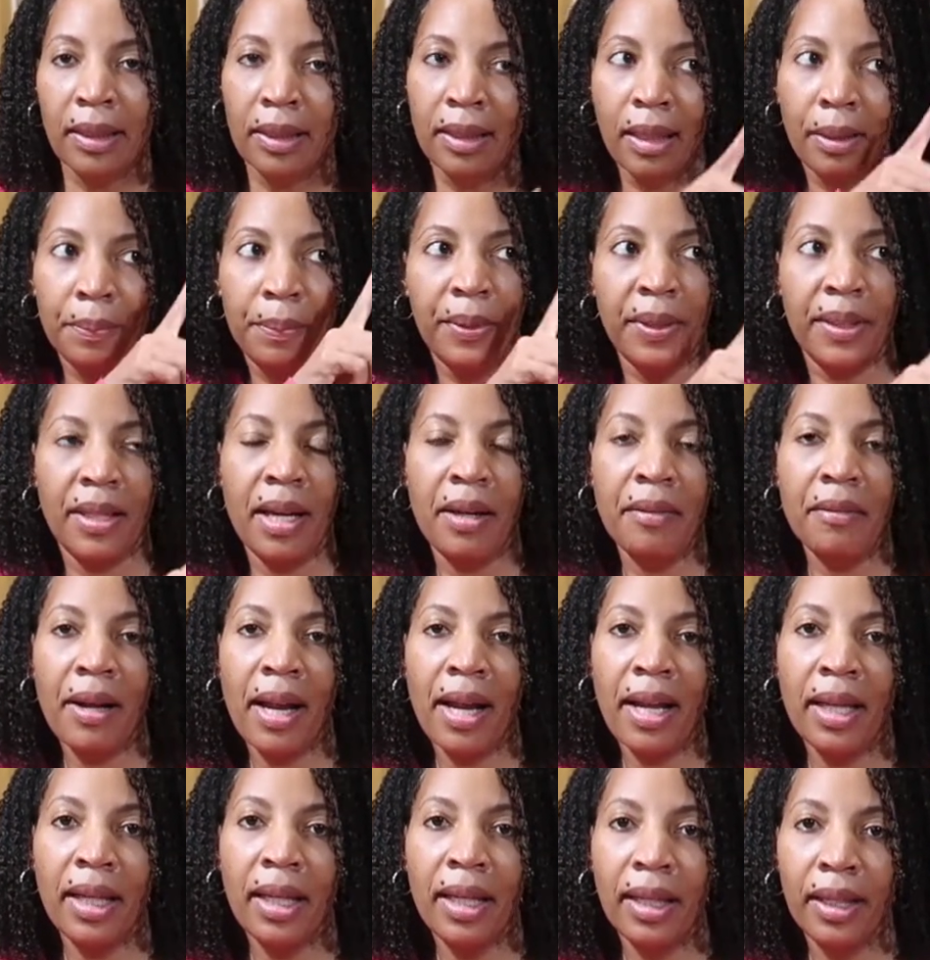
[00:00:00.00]
I'll put that
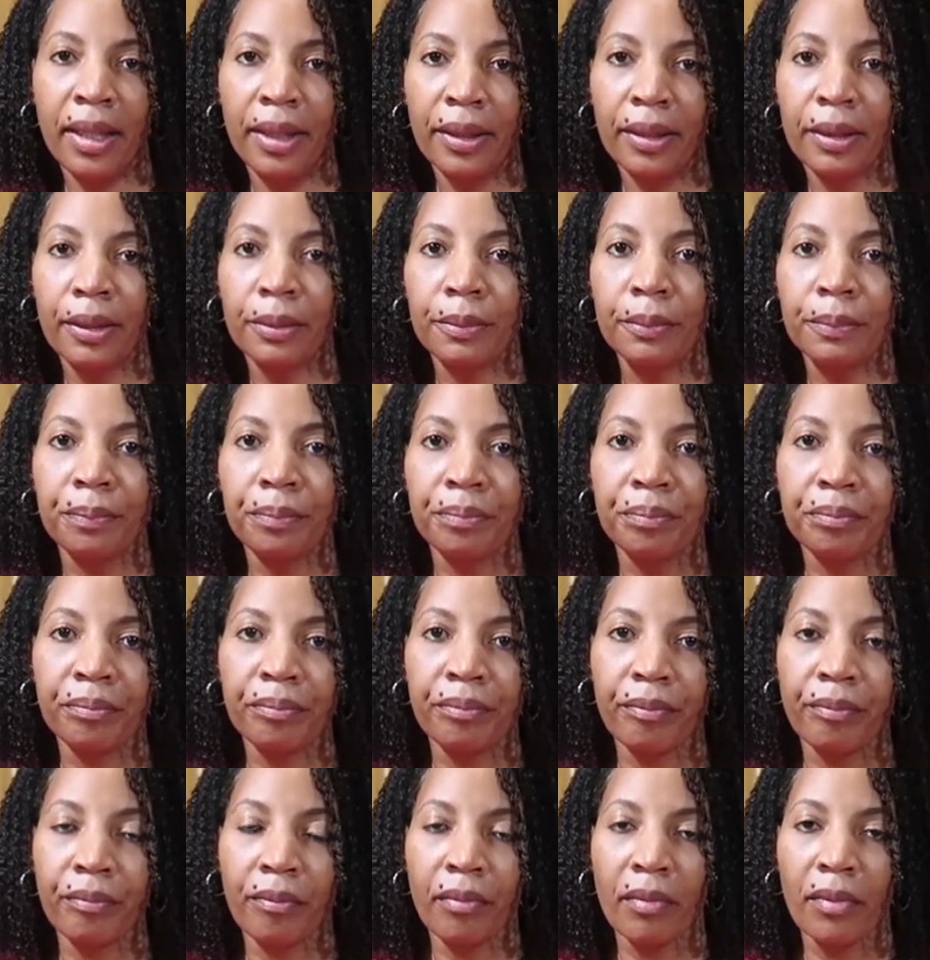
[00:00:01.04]
right here.
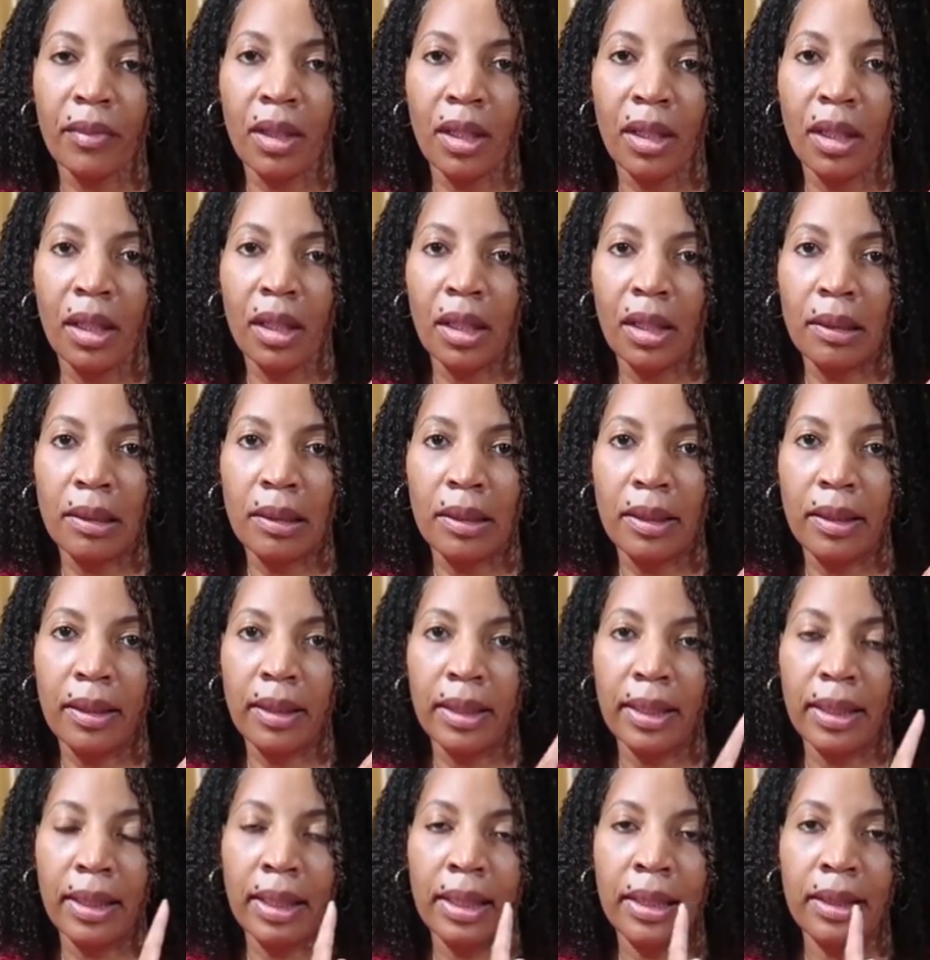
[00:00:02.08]

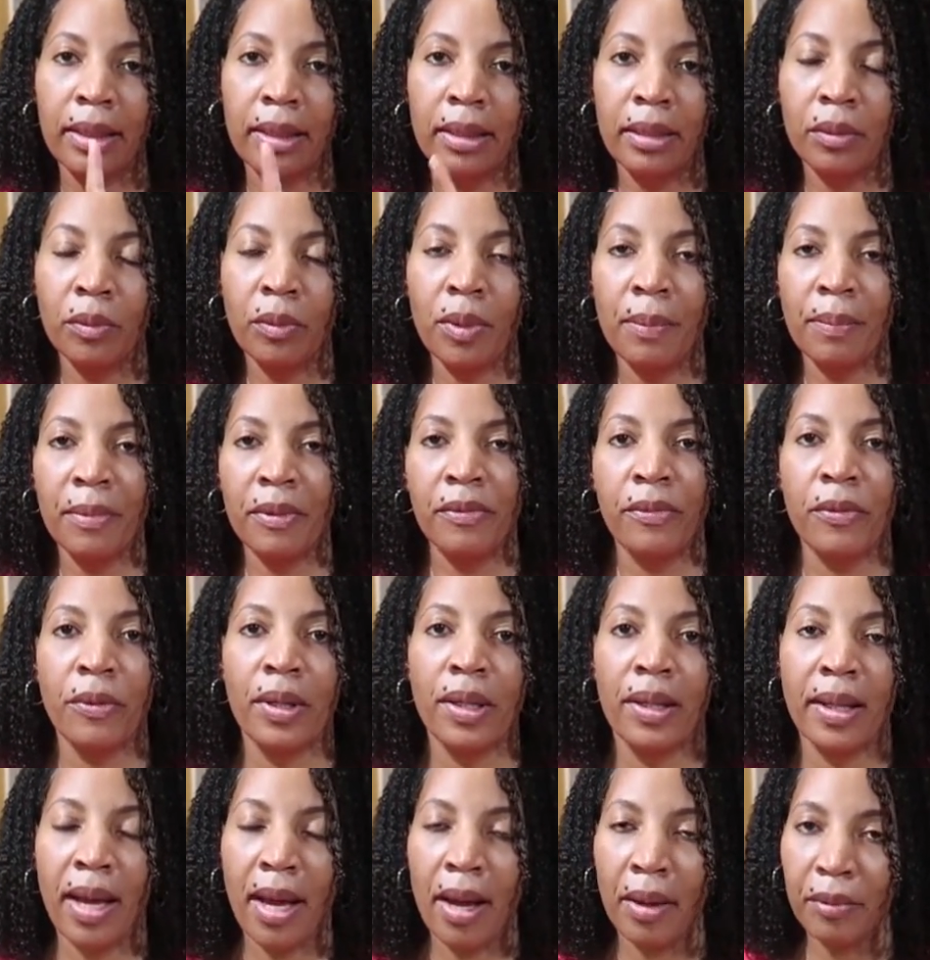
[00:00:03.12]
And then the one
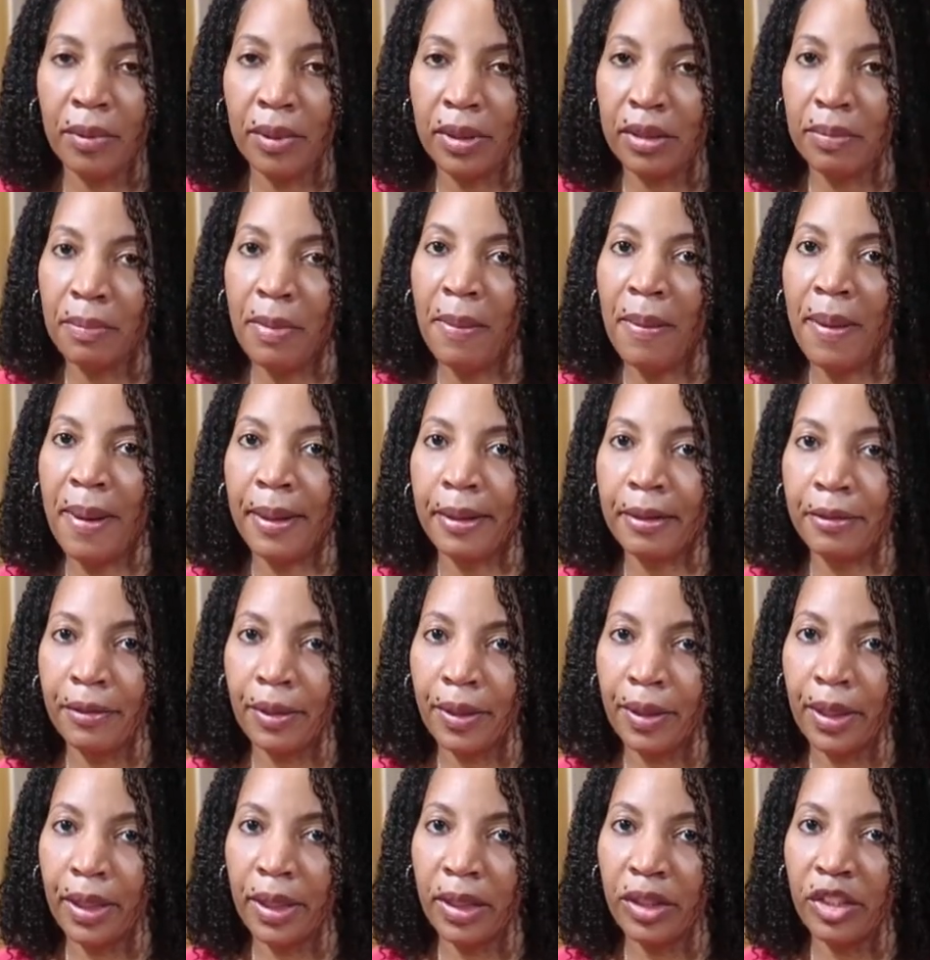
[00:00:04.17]
before that was my
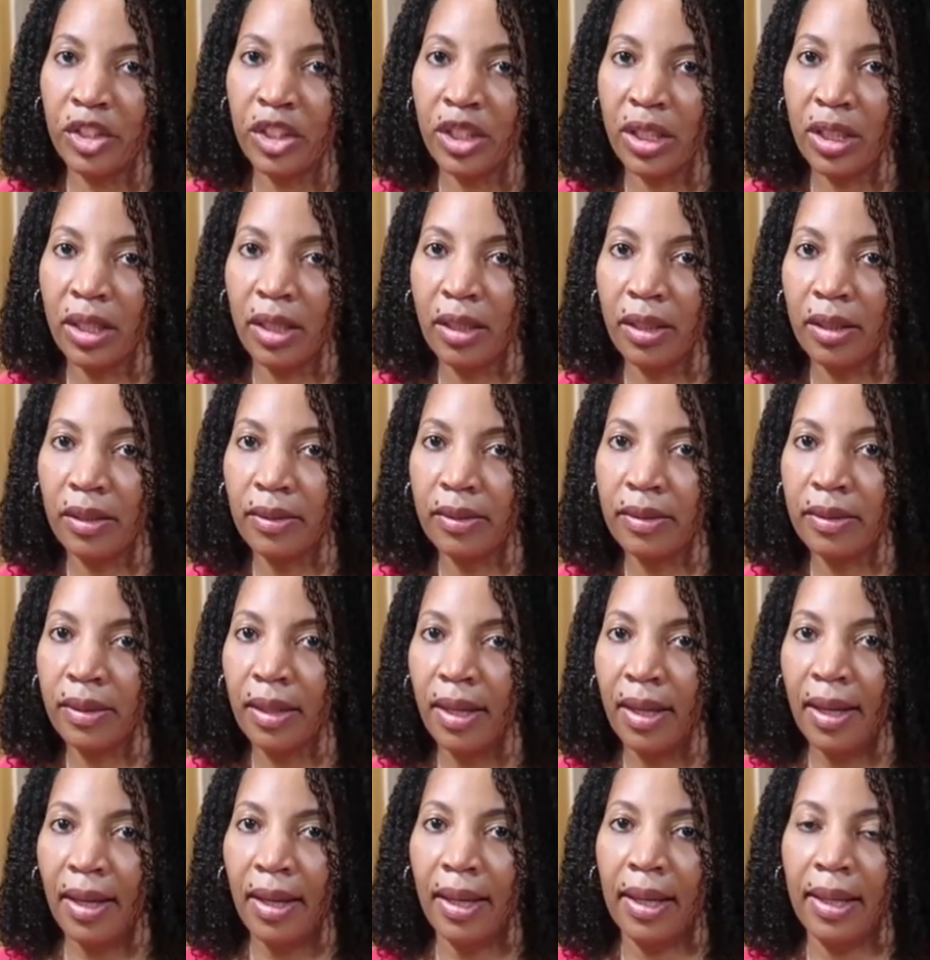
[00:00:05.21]
macaroni and cheese.
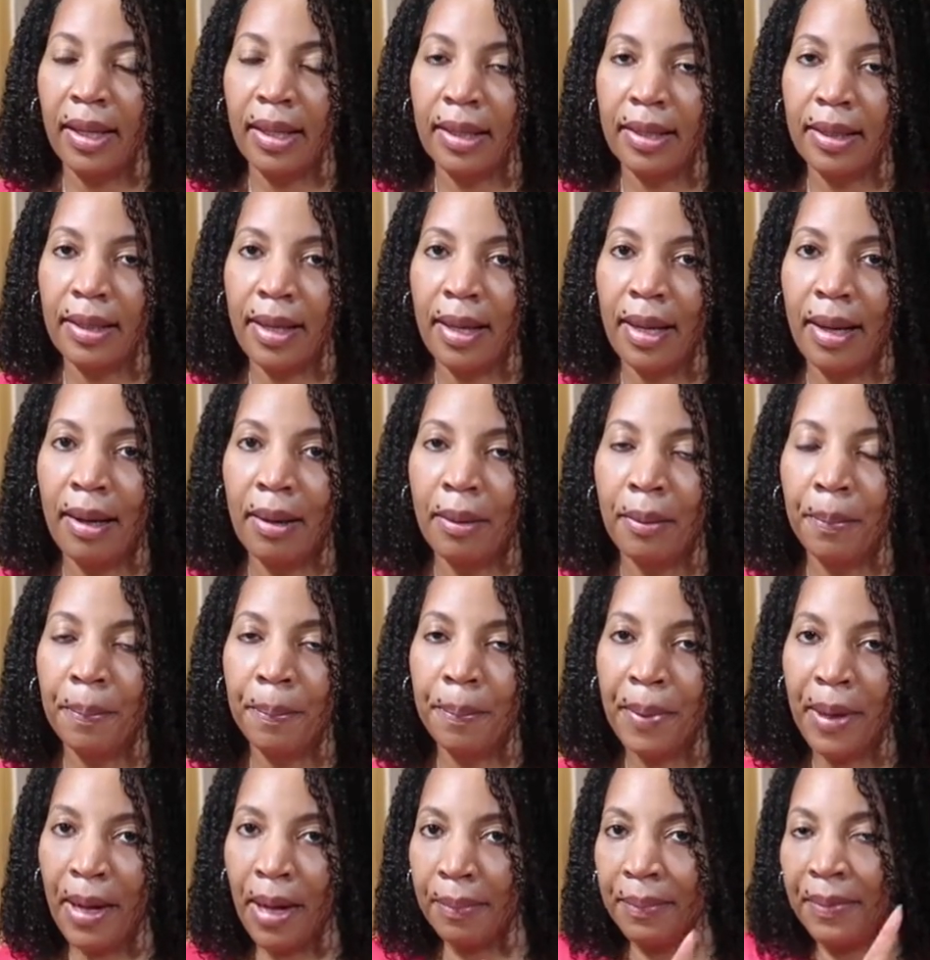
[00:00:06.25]
And I'll
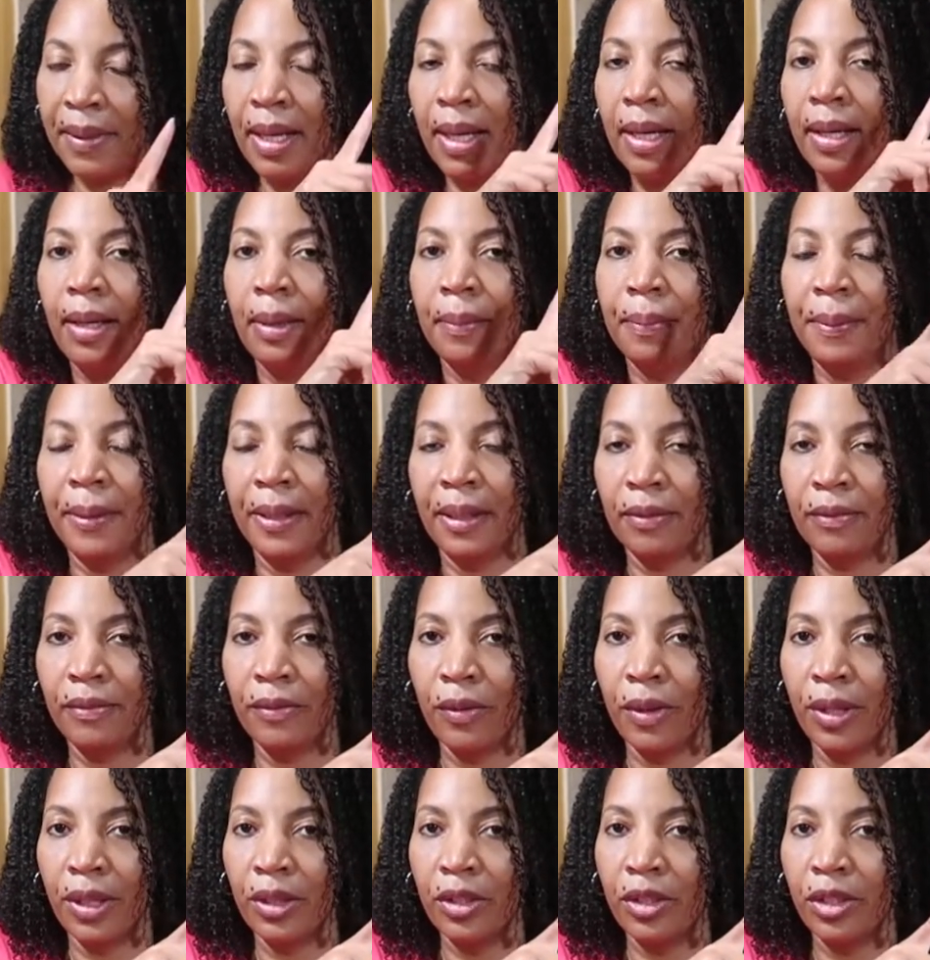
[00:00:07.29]
pop that up here
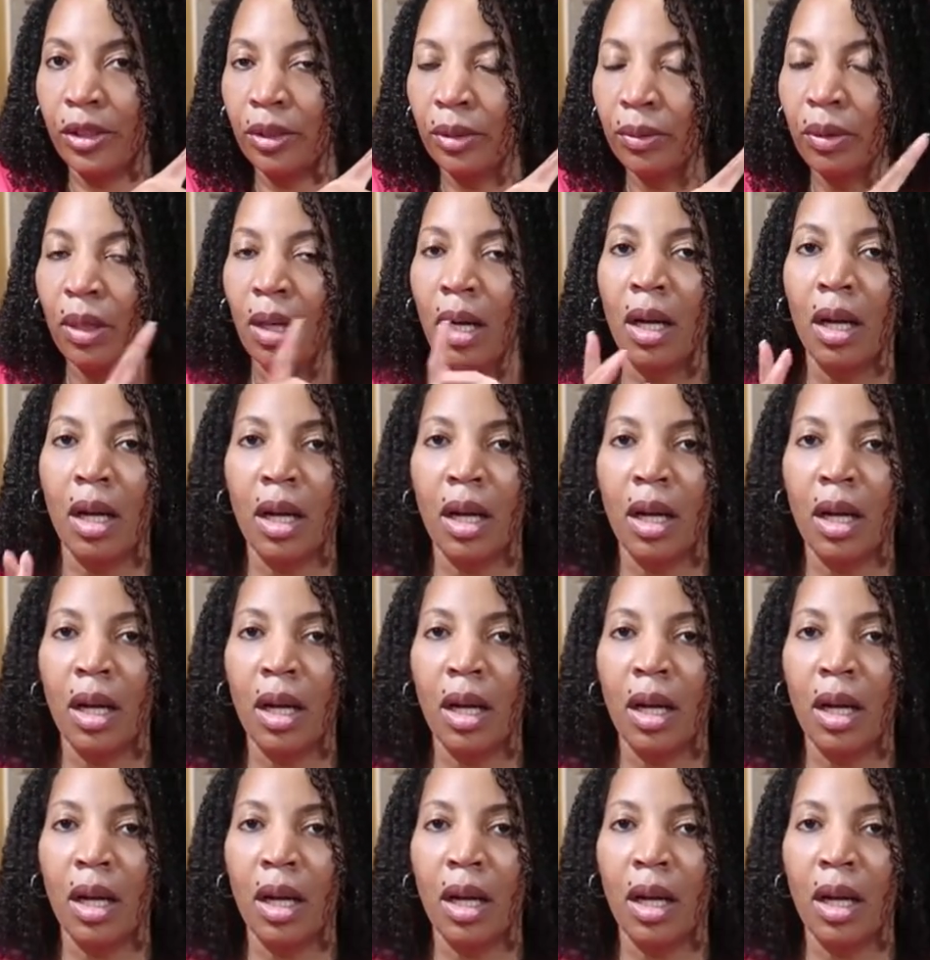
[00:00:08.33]
for you too.